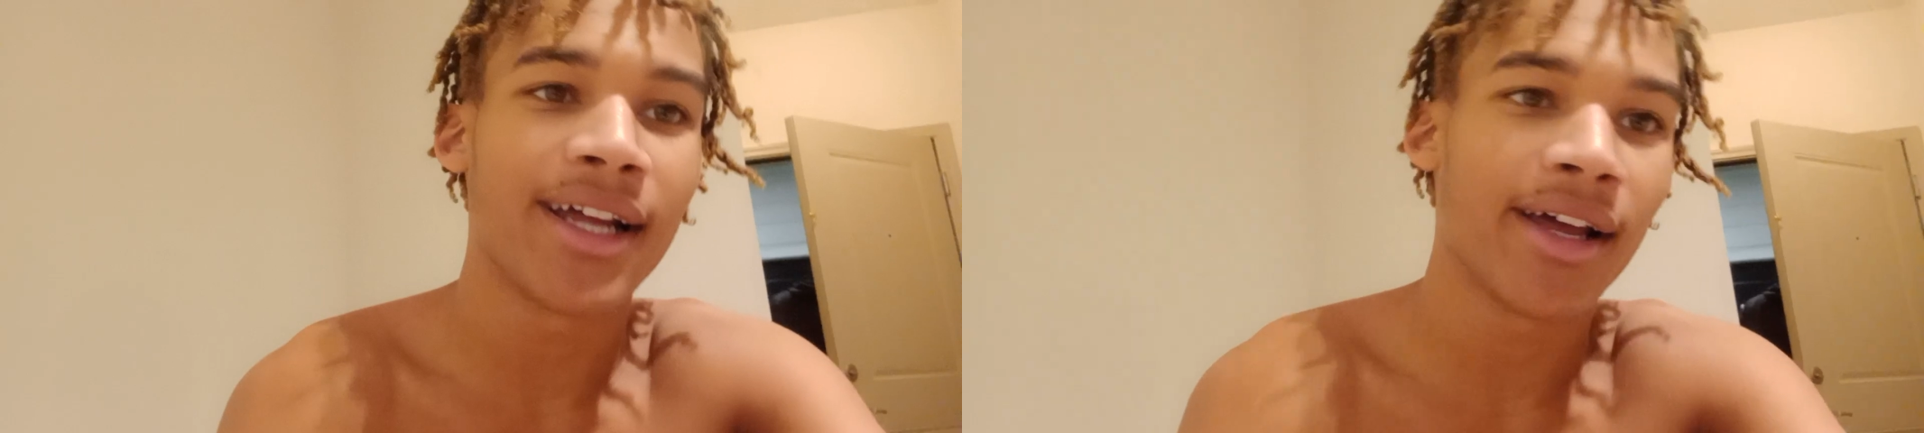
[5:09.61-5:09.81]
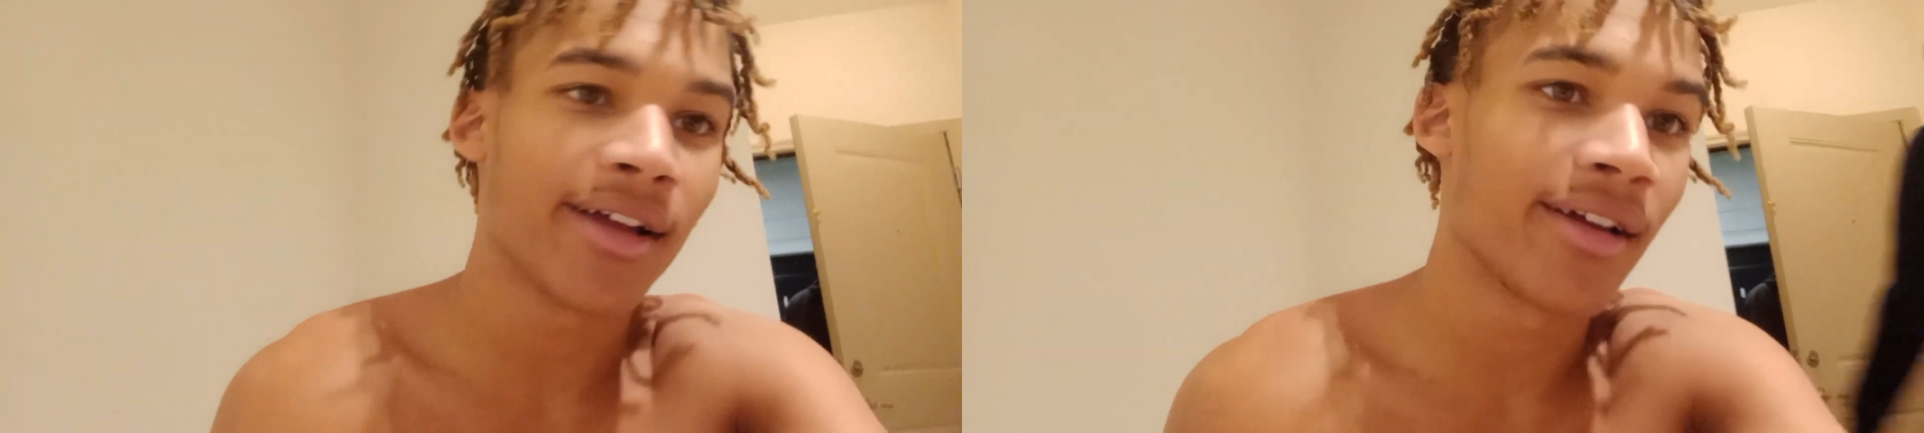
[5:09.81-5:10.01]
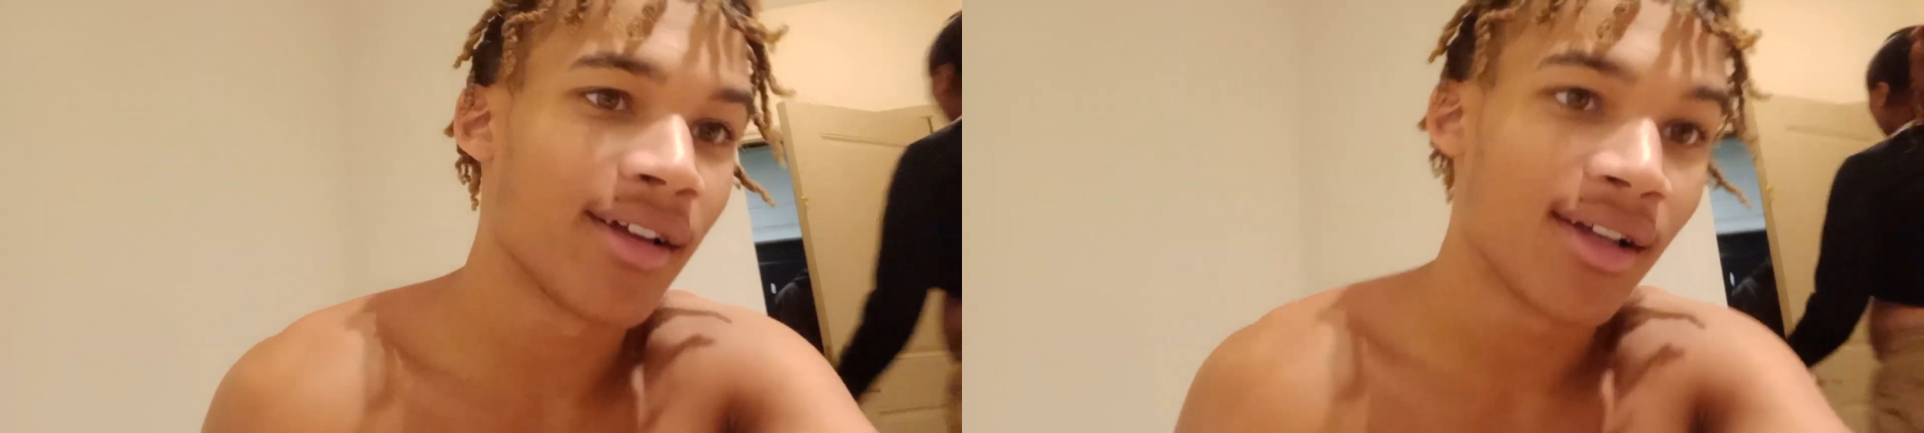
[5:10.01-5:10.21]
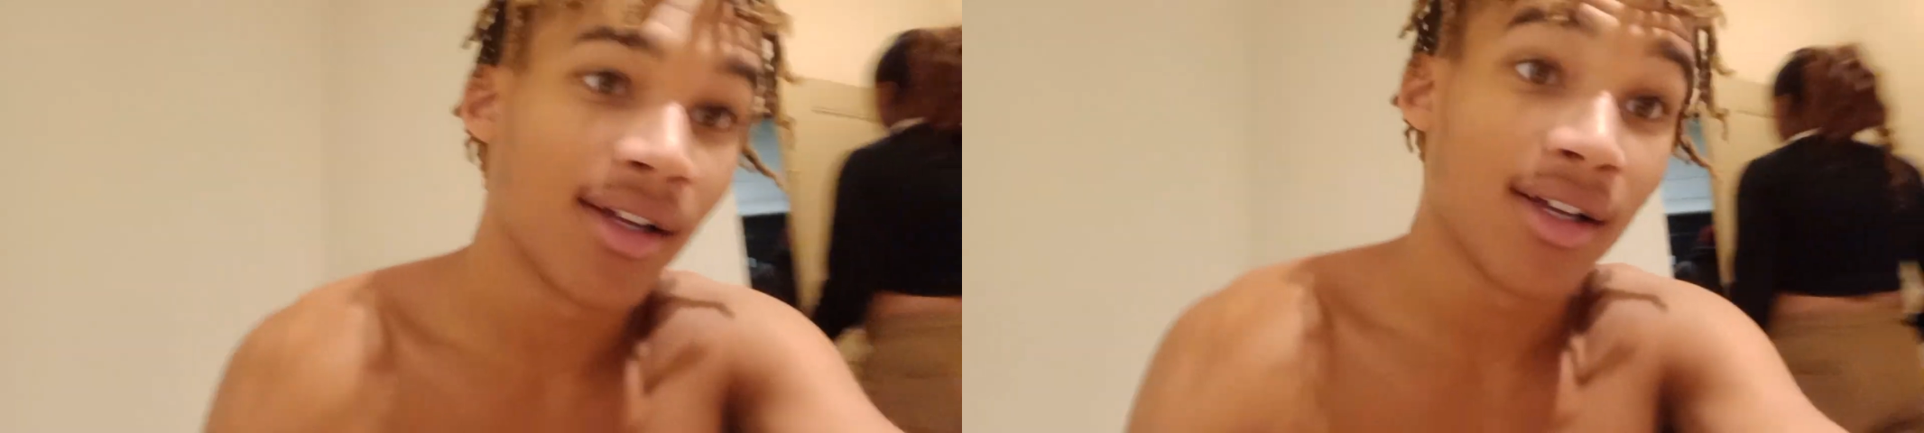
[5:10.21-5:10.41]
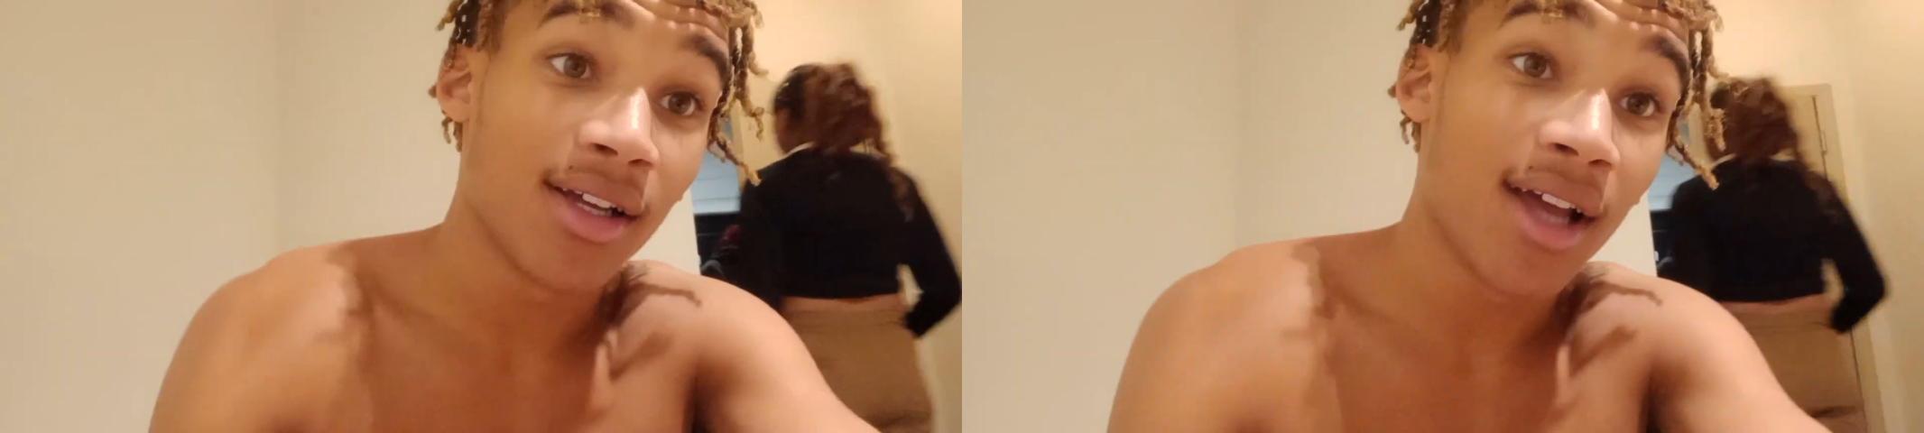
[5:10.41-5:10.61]
that.
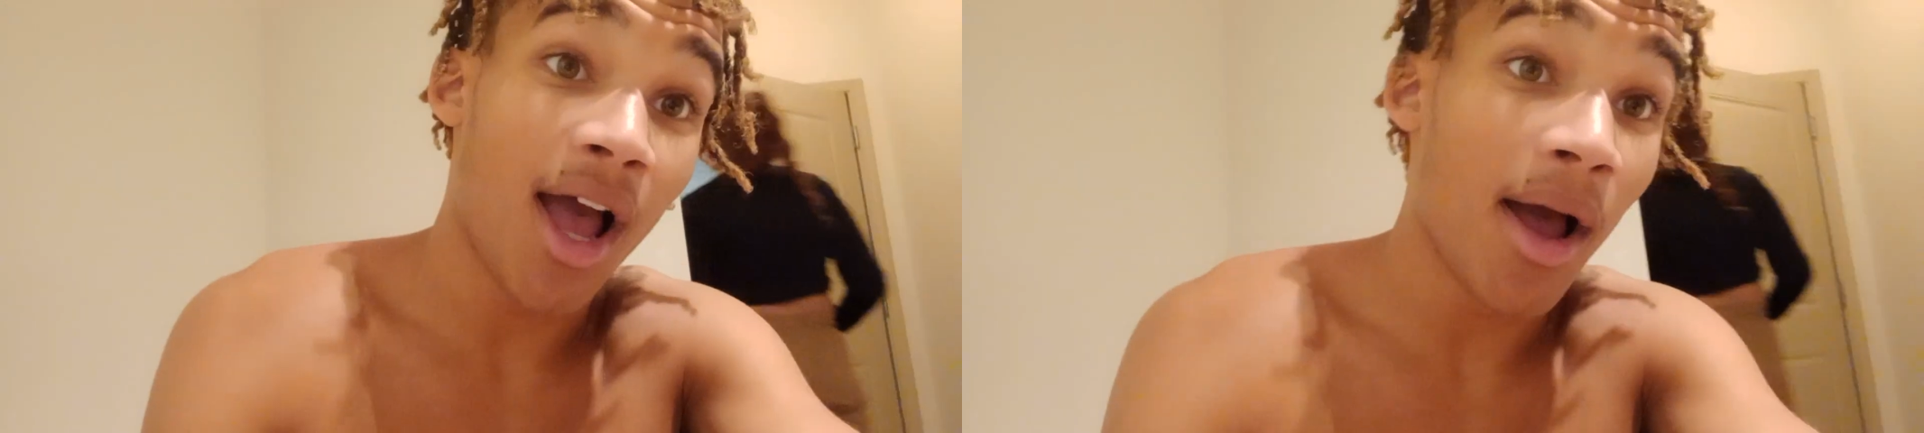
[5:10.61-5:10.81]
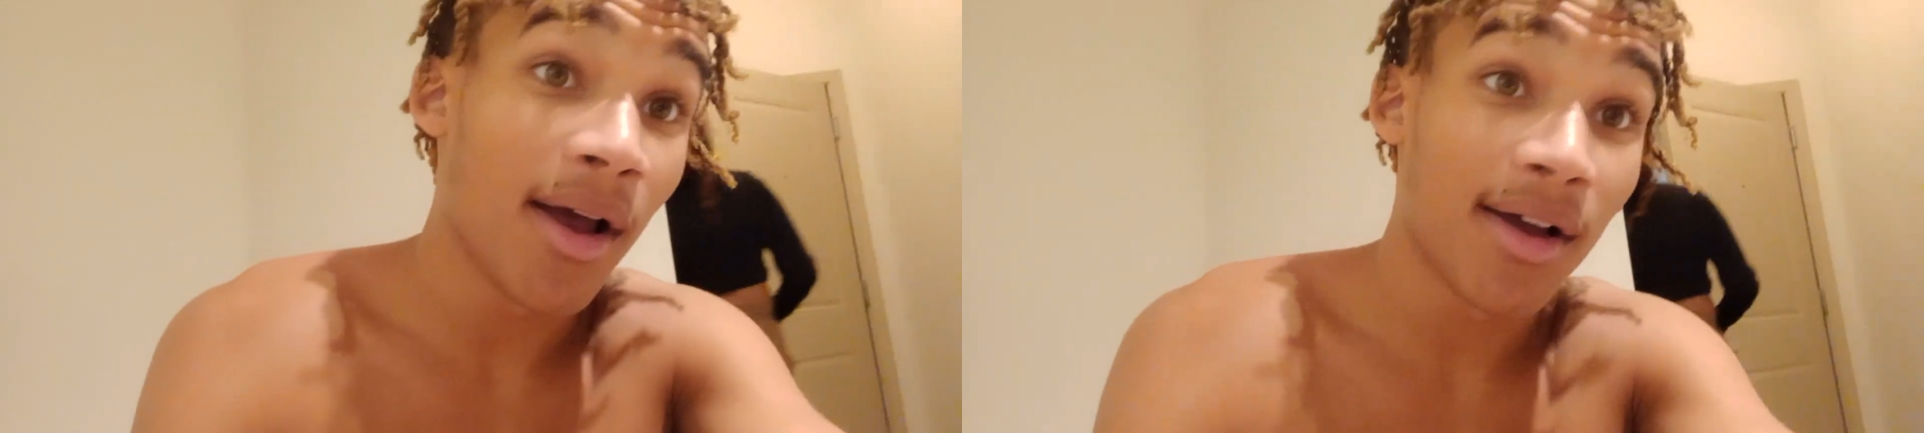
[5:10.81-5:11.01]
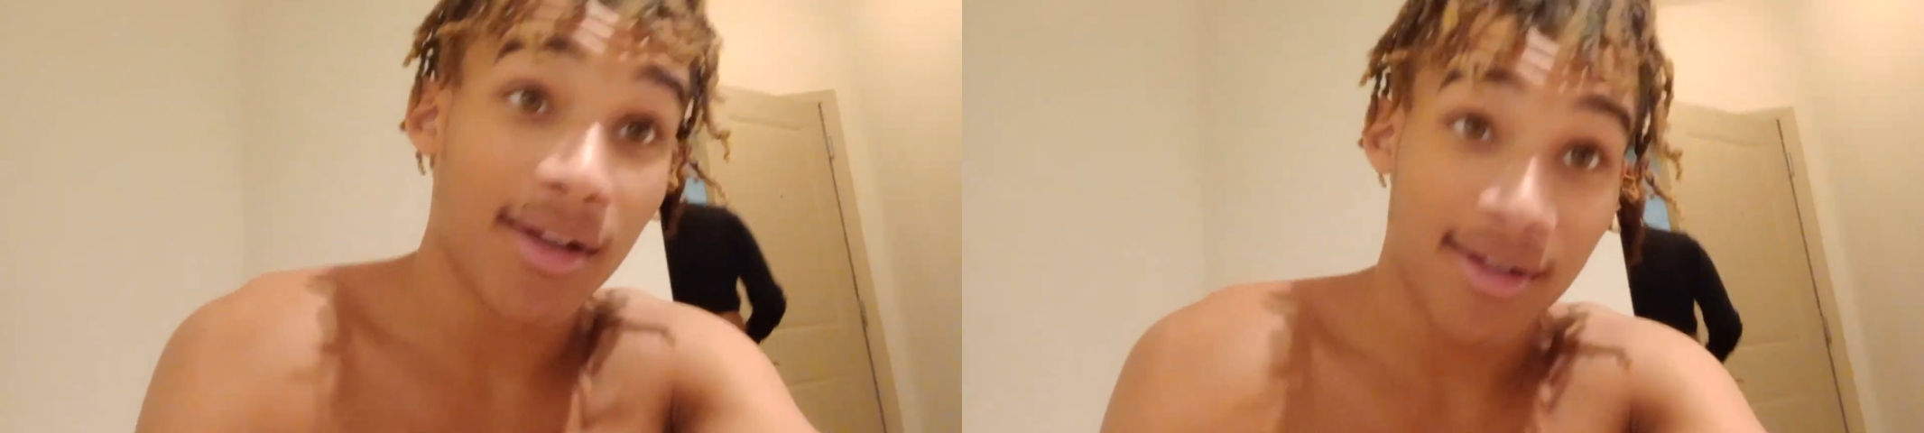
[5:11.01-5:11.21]
Unless it stinks.